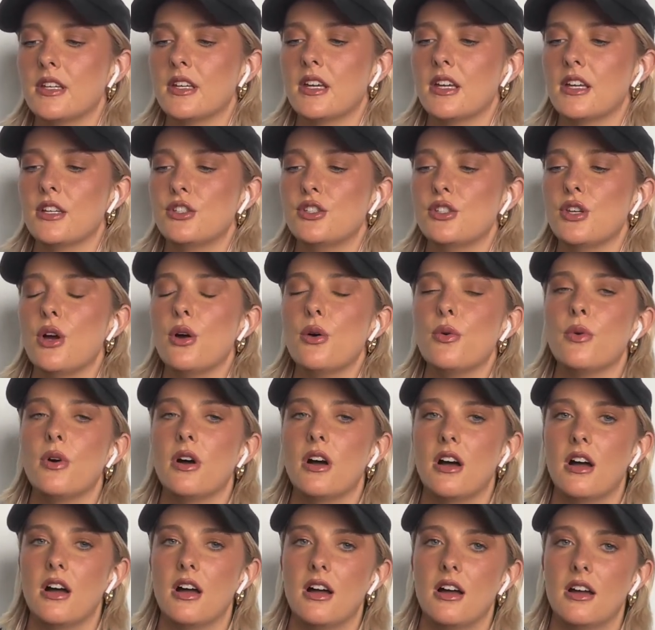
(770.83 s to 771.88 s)
so,
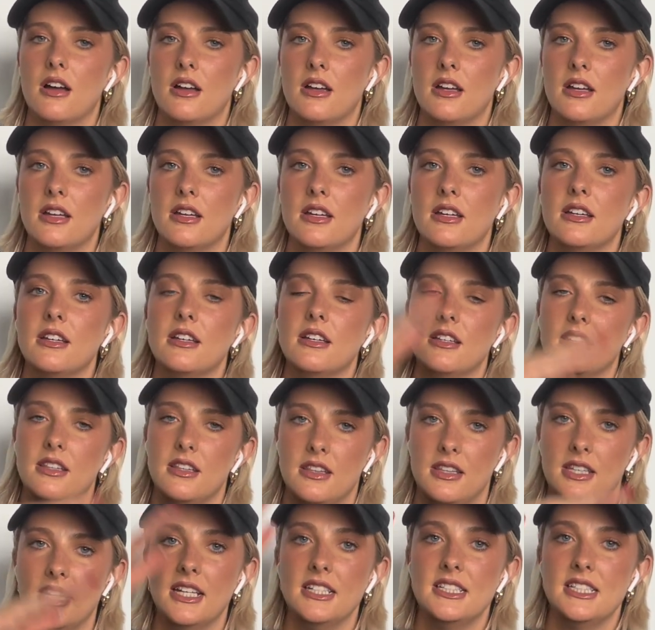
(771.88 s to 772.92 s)

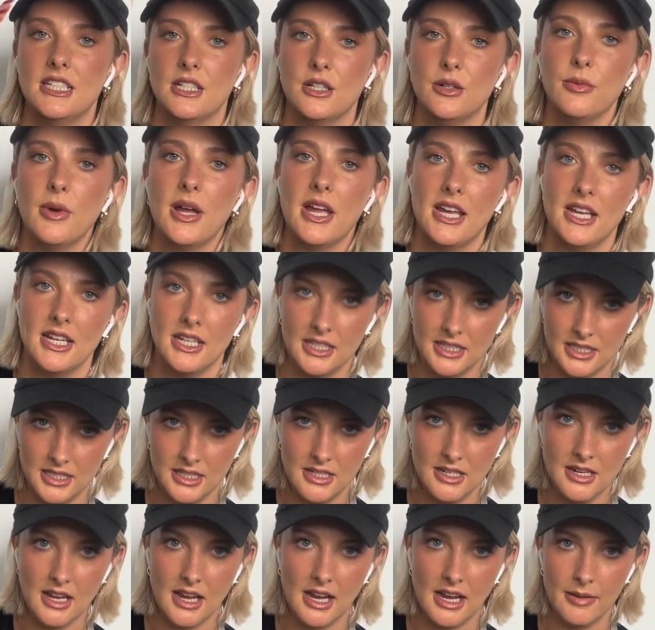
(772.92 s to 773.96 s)
the ideal way,
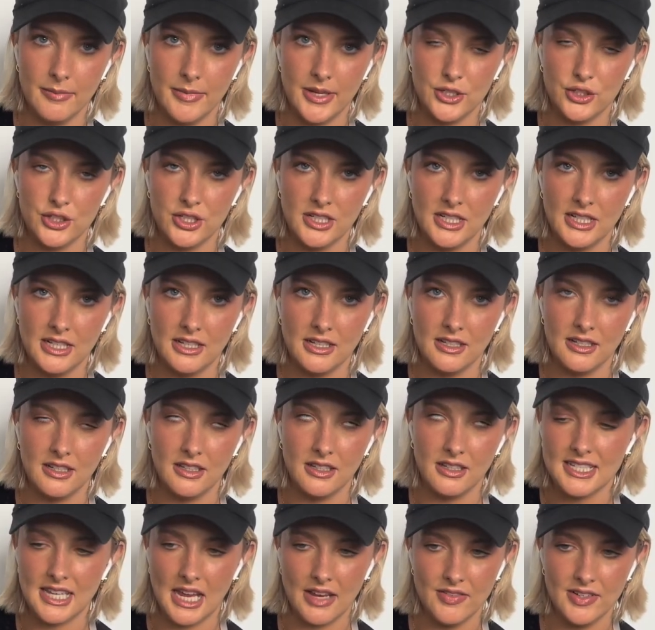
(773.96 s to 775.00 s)
I mentioned it
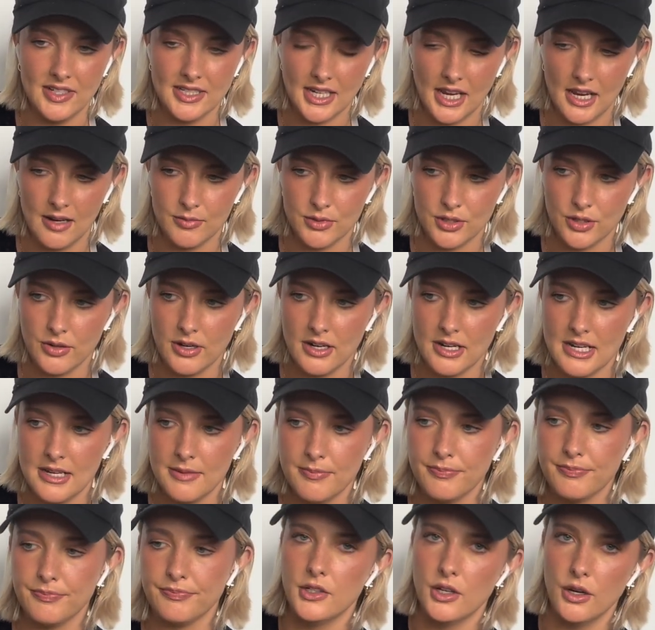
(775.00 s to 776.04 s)
7 times already.
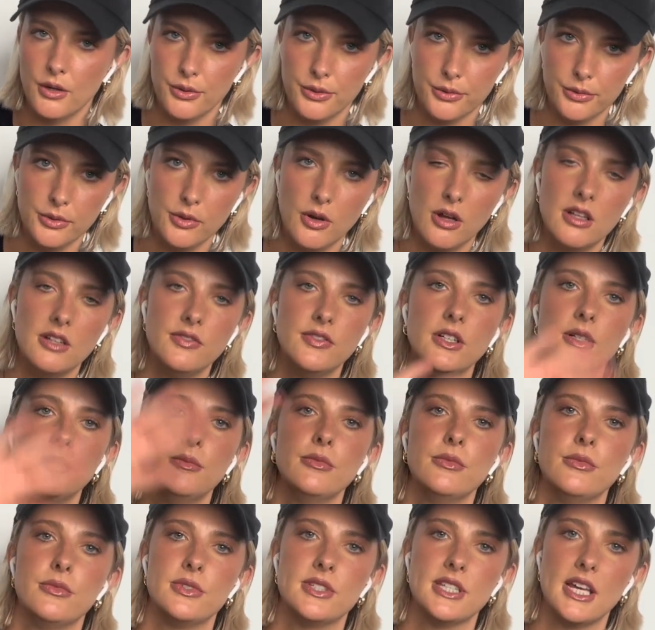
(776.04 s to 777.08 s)
Go through all of
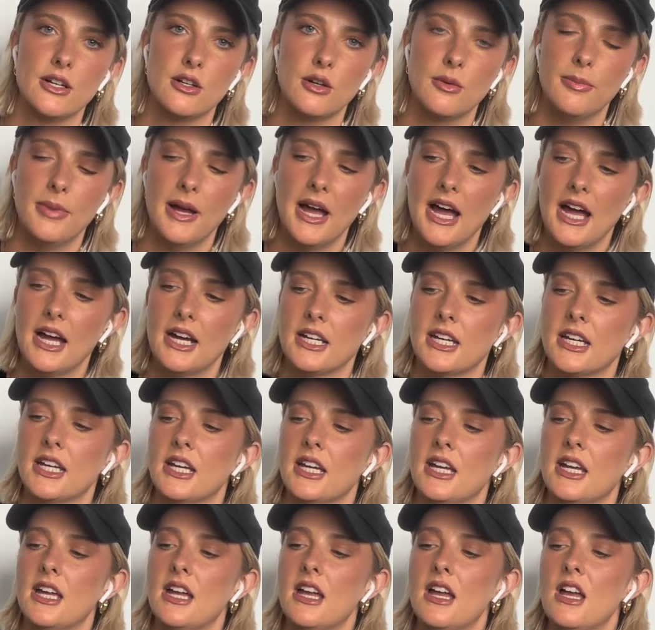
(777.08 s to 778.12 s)
them, cycle back.
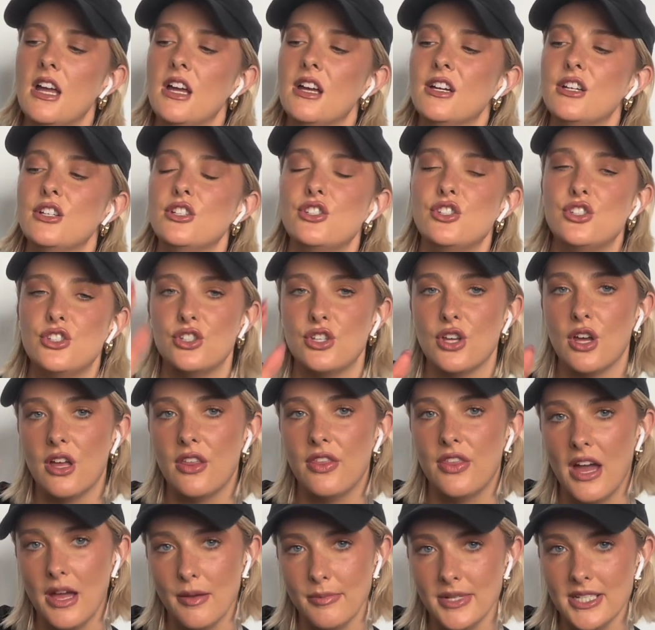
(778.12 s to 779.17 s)
So,
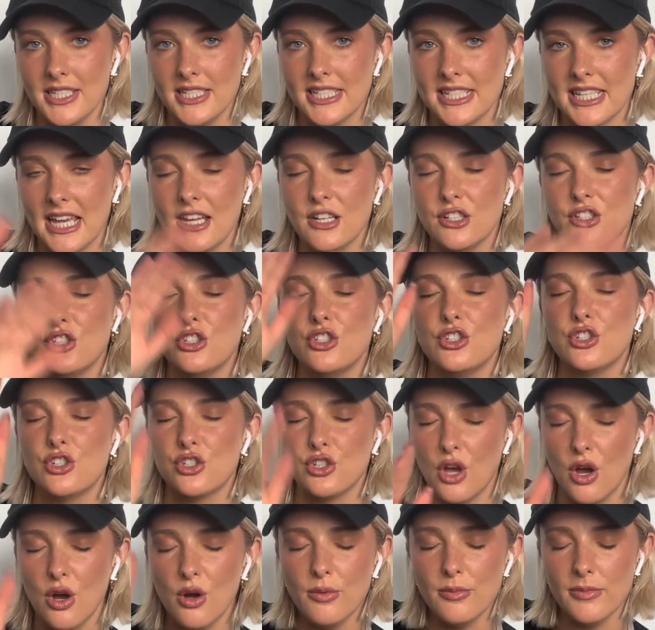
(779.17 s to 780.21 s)
that being said,
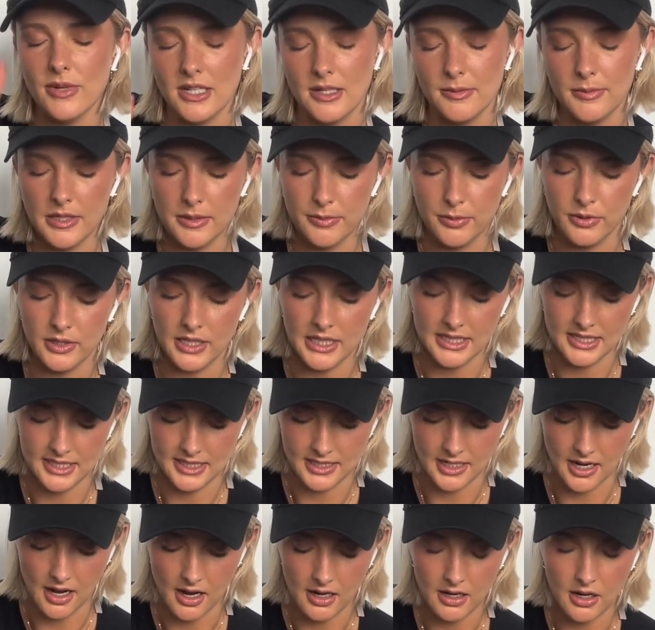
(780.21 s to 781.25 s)
so many people get
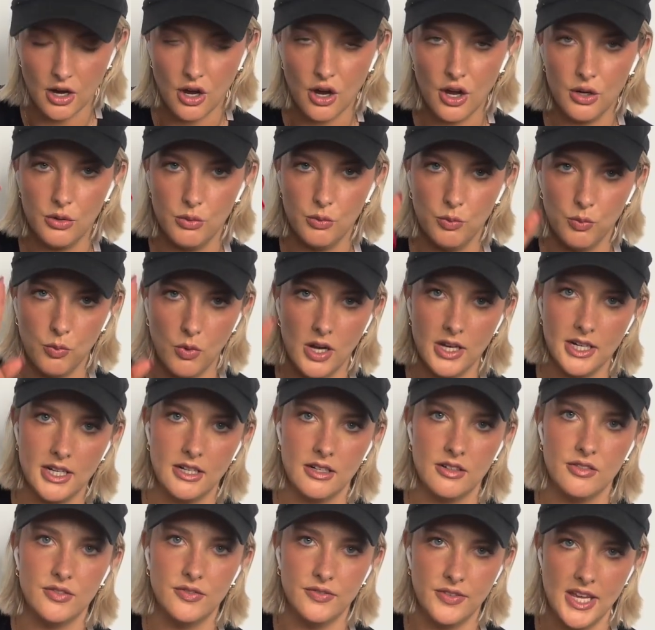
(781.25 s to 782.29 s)
stuck on one
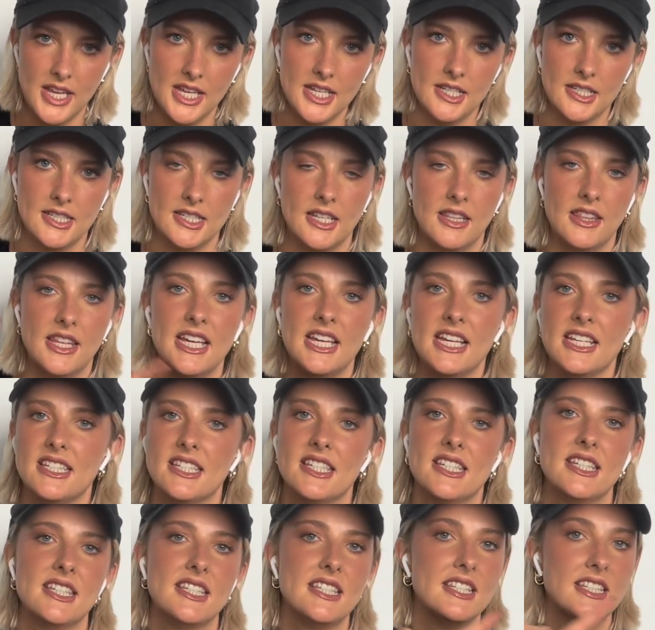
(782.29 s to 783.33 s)
phase. They get
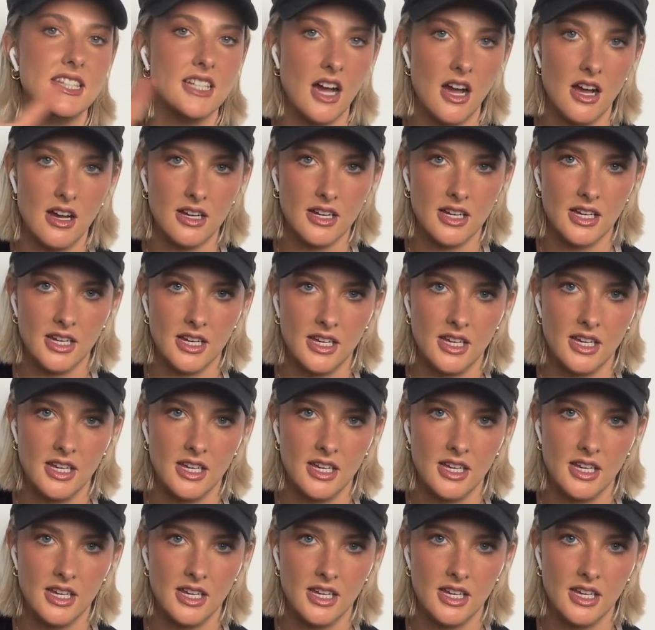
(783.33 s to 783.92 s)
stuck.